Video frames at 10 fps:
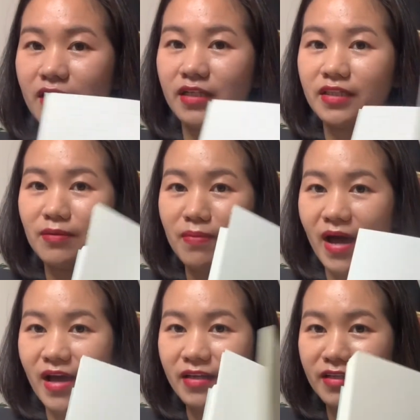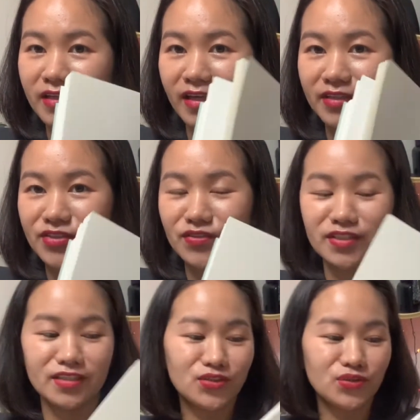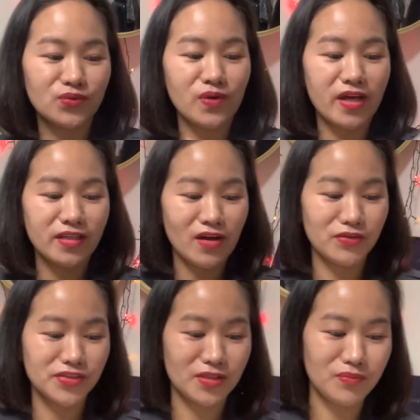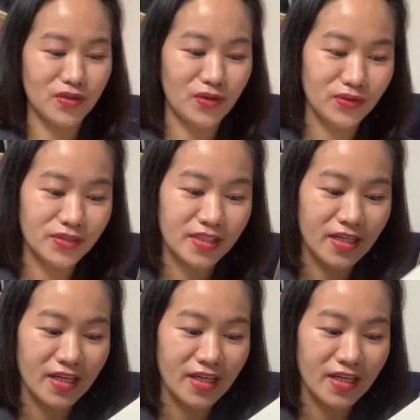at the back in case you need to write down some notes.